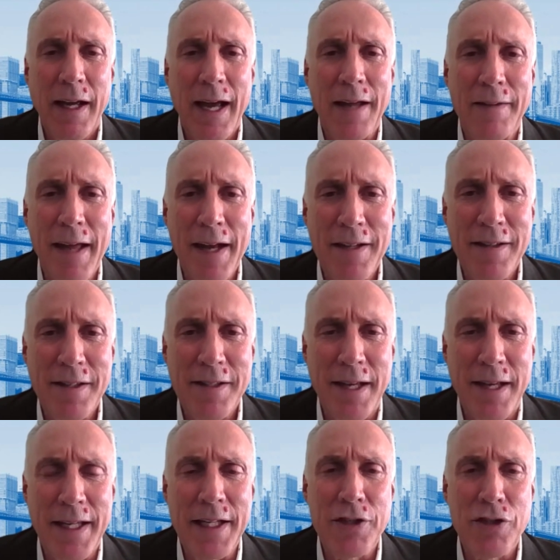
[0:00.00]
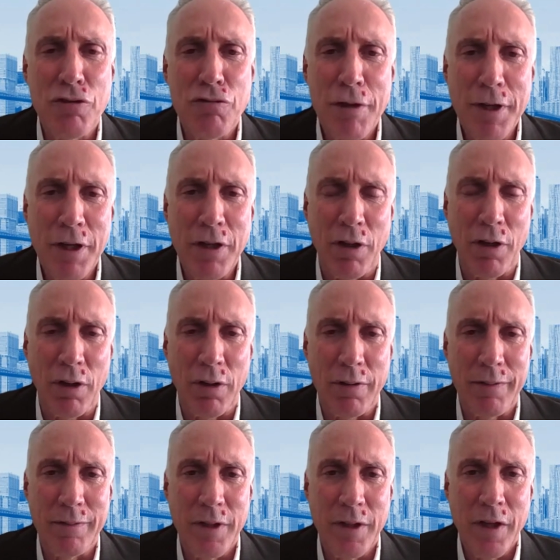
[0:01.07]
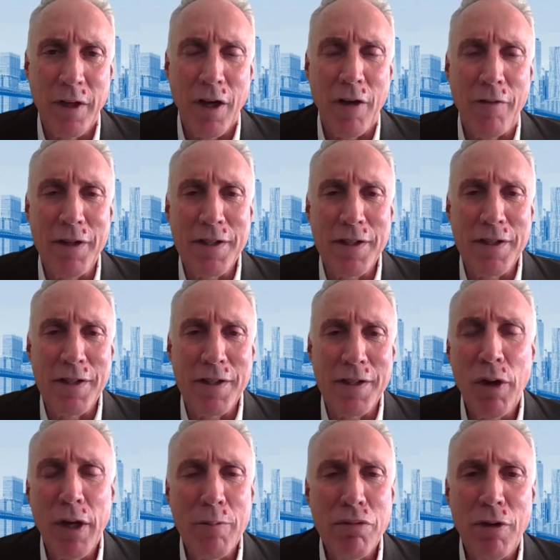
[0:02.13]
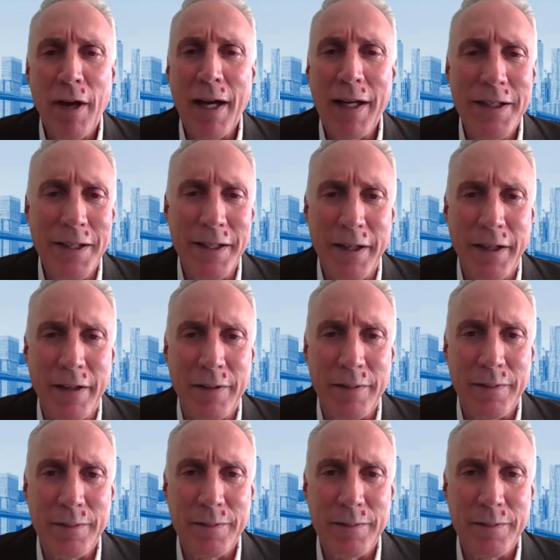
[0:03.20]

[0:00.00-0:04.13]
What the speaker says: And that is to say, he's critical of this neoliberal idea